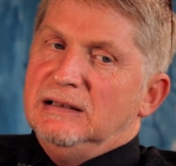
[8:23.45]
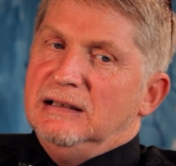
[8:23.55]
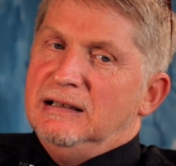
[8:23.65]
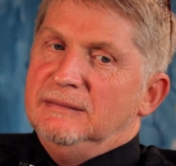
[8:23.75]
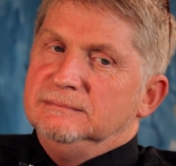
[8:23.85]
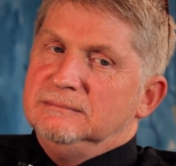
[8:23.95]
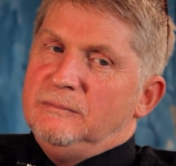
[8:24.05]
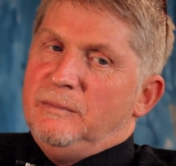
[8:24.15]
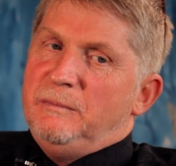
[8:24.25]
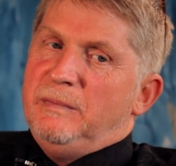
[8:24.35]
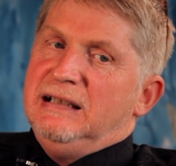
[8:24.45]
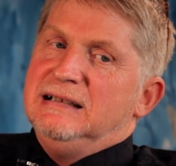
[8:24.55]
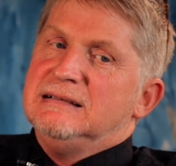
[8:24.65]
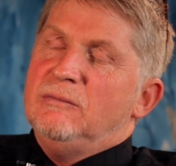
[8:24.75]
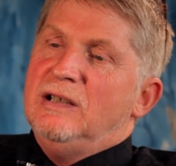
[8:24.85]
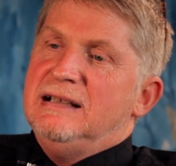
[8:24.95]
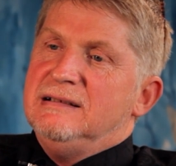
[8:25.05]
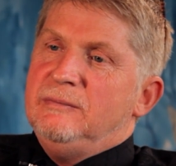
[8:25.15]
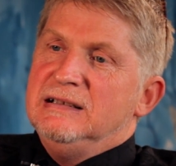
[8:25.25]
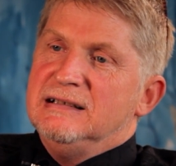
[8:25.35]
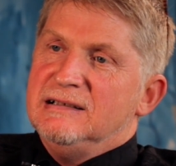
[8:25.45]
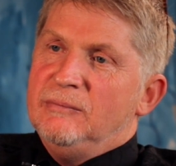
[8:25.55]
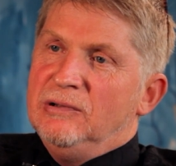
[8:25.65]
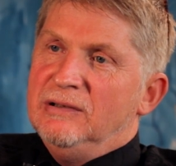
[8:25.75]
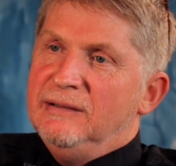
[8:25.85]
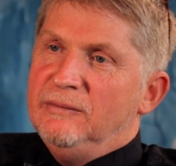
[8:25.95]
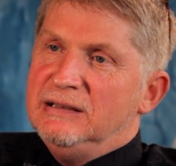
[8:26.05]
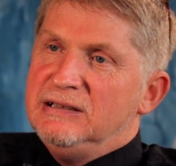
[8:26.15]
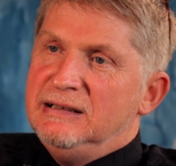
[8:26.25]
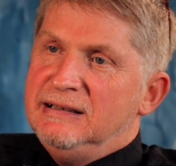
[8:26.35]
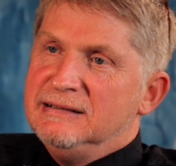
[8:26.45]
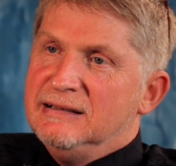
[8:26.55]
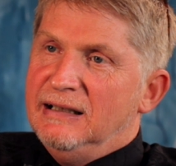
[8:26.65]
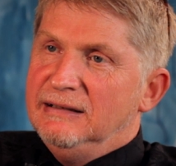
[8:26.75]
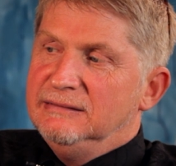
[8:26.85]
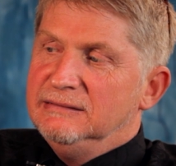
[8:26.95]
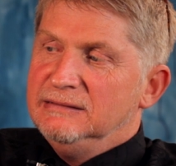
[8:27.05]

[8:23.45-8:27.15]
But in some ways it misses the point, which is that